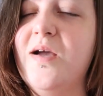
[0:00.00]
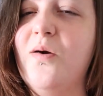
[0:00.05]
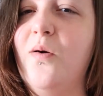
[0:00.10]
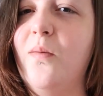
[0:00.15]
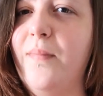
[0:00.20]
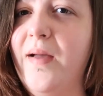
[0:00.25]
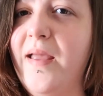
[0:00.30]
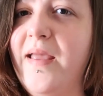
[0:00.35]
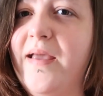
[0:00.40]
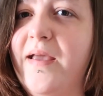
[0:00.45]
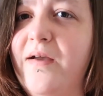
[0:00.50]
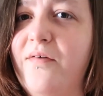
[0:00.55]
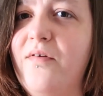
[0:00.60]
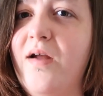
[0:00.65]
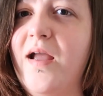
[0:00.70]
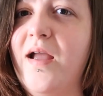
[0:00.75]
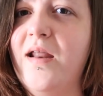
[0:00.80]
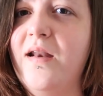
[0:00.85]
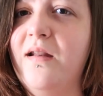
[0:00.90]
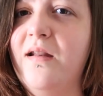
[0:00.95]
it will make it
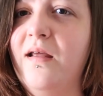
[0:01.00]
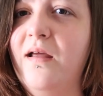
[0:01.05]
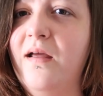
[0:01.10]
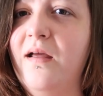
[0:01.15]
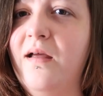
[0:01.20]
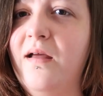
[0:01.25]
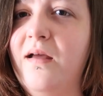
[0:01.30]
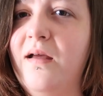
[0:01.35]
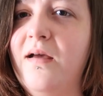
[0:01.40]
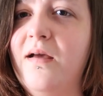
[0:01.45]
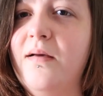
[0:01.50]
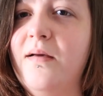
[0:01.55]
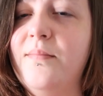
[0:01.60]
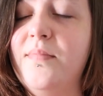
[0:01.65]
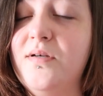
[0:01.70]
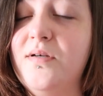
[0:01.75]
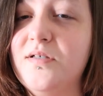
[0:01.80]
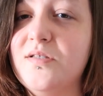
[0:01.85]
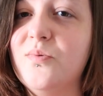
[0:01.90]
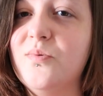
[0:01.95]
rain
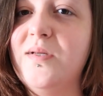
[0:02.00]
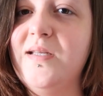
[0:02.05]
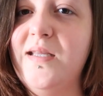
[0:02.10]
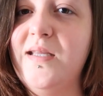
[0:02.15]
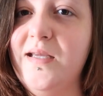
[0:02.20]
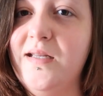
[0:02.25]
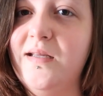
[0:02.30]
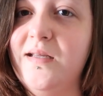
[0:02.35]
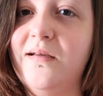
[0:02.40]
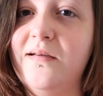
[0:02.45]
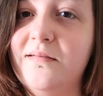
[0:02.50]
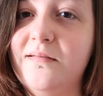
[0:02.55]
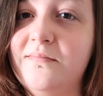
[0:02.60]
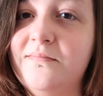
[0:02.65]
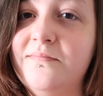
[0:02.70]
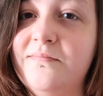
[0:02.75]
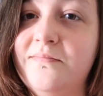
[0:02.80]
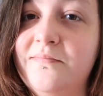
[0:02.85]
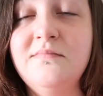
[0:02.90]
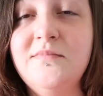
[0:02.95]
because we need
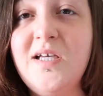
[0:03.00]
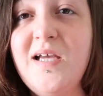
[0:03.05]
it.